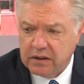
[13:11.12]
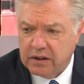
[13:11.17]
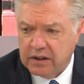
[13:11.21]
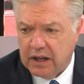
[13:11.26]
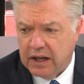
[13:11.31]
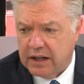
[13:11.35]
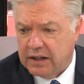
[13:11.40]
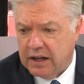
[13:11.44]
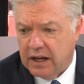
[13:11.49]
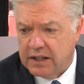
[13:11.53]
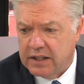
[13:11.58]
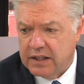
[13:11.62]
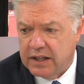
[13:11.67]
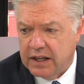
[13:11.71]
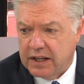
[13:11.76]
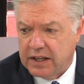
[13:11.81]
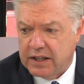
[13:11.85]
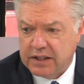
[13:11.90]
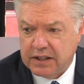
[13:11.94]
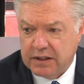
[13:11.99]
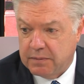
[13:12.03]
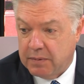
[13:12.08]
that doesn't
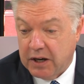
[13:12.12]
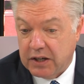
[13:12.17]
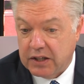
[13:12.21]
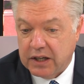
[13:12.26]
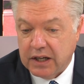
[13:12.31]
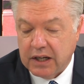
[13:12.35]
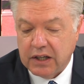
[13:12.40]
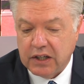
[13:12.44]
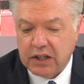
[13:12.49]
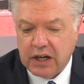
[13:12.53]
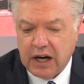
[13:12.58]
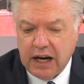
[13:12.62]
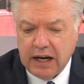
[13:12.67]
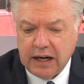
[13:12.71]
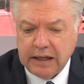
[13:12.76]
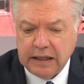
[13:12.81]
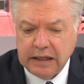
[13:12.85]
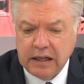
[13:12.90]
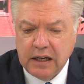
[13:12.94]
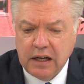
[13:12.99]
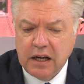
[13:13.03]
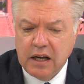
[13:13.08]
exist, especially in China.
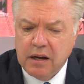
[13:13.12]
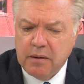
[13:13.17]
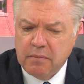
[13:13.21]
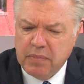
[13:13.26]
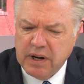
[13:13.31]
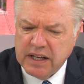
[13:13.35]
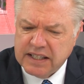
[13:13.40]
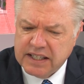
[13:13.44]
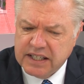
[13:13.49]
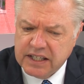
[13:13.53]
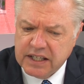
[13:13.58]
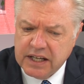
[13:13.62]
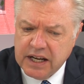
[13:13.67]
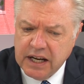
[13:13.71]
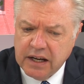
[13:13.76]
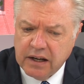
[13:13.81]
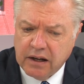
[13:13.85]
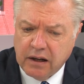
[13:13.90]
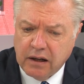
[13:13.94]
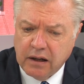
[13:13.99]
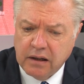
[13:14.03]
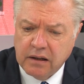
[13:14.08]
But
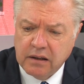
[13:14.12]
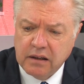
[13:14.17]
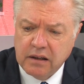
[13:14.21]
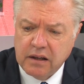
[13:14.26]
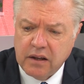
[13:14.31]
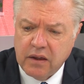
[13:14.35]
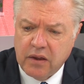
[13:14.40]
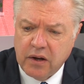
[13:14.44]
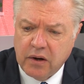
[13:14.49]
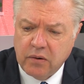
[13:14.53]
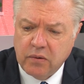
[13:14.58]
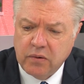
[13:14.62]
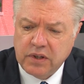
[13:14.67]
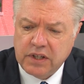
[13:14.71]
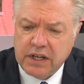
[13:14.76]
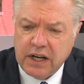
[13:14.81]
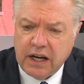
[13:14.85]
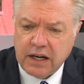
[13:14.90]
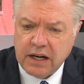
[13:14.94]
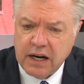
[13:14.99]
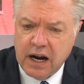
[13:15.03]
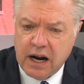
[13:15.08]
still, those
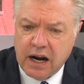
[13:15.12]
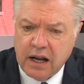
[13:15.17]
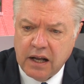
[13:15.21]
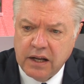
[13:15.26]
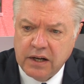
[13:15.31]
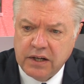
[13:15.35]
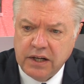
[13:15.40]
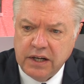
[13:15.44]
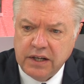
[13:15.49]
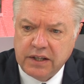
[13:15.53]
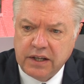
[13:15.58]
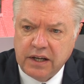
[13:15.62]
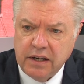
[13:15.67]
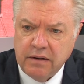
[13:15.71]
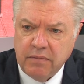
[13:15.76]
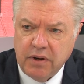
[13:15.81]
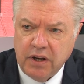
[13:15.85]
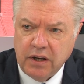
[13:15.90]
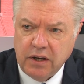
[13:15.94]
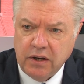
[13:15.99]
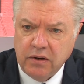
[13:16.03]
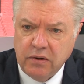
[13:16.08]
technologies can be
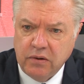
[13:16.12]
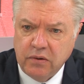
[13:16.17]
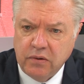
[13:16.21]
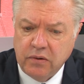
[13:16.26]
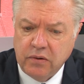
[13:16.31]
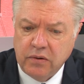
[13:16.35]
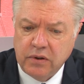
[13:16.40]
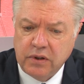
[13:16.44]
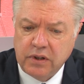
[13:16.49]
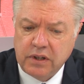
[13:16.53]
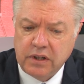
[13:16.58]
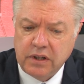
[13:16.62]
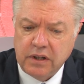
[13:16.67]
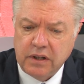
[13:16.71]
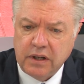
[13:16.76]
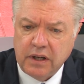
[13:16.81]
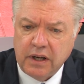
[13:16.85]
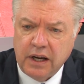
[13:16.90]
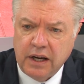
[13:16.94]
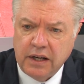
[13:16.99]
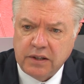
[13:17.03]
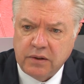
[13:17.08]
used
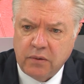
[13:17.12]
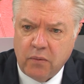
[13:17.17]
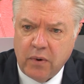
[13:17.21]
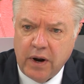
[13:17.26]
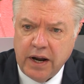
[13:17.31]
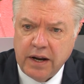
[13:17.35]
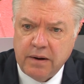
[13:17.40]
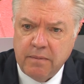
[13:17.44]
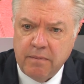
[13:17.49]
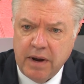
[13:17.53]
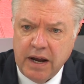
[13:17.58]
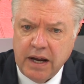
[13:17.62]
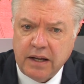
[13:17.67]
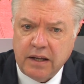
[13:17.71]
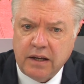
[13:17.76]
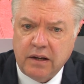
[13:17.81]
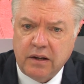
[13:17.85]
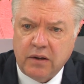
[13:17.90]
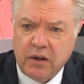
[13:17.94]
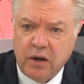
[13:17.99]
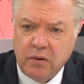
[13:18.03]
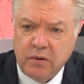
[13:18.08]
as a way to make
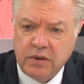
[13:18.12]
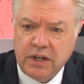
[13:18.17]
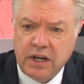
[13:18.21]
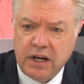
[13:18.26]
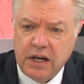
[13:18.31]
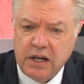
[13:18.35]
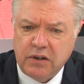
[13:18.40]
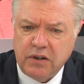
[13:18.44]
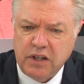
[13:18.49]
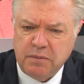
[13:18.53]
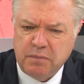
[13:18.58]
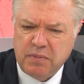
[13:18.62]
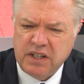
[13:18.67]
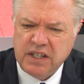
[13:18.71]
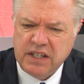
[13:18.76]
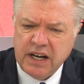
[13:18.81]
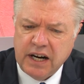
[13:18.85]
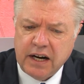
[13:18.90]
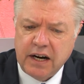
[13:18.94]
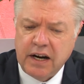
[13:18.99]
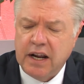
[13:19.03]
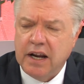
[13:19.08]
those countries,
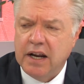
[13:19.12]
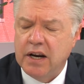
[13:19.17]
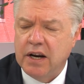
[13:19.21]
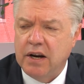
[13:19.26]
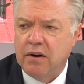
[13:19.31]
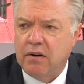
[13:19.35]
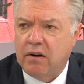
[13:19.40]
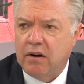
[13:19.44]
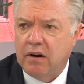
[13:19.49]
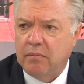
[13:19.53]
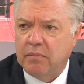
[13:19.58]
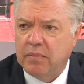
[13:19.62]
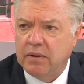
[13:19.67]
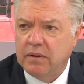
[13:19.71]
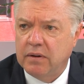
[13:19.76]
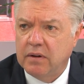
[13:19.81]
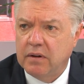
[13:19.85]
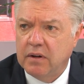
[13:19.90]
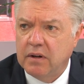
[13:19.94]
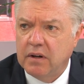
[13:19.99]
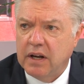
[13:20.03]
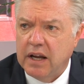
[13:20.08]
particularly in Europe,
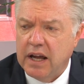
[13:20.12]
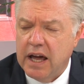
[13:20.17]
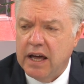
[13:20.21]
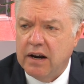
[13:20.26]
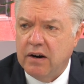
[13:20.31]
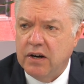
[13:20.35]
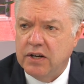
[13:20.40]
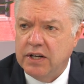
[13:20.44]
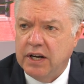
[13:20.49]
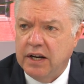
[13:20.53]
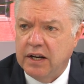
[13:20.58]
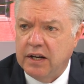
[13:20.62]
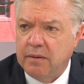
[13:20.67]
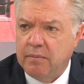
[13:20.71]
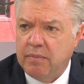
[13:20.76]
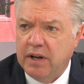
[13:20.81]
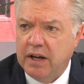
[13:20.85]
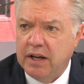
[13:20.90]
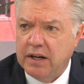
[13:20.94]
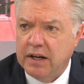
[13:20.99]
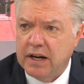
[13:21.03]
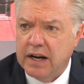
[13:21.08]
energy
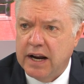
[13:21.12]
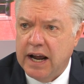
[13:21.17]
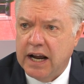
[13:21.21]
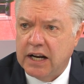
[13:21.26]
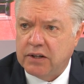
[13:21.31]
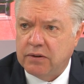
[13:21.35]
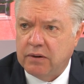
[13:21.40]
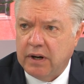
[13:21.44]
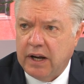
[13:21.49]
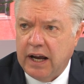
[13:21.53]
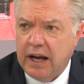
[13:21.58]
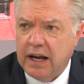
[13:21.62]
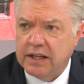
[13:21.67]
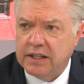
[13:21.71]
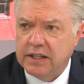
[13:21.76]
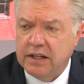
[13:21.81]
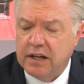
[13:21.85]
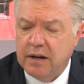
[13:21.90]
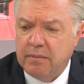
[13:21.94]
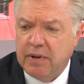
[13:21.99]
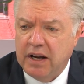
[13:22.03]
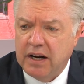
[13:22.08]
independent, natural gas
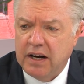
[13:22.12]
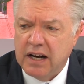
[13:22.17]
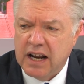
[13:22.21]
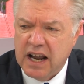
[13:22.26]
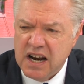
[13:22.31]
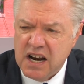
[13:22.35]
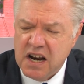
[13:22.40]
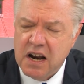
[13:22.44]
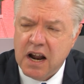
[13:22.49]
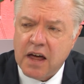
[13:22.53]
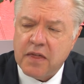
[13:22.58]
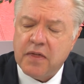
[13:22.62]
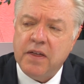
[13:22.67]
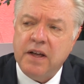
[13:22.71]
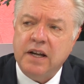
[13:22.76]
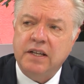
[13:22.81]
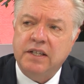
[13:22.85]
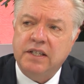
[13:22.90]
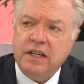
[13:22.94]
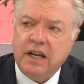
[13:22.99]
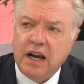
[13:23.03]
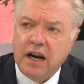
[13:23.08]
independent. And nothing
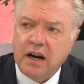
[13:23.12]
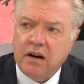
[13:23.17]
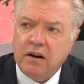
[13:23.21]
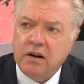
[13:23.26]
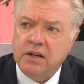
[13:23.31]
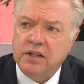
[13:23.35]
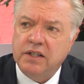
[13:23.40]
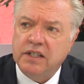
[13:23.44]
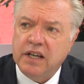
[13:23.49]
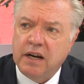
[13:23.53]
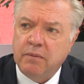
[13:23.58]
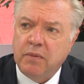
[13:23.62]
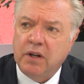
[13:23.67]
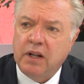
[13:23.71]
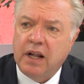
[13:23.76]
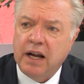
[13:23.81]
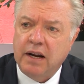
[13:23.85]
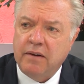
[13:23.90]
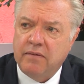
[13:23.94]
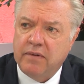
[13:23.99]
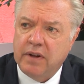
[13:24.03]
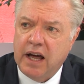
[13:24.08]
scares someone
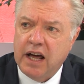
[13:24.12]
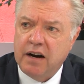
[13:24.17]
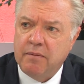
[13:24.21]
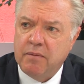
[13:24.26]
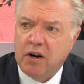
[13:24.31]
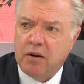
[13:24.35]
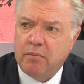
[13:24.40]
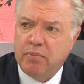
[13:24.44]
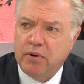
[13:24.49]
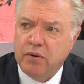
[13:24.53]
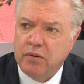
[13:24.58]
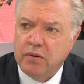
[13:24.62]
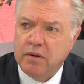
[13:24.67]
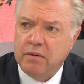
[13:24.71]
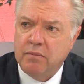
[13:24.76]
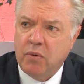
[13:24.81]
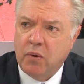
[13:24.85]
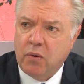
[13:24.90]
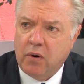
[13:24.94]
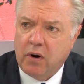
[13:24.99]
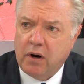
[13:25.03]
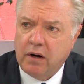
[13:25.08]
like Vladimir Putin
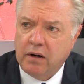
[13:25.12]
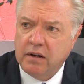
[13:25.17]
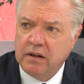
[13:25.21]
more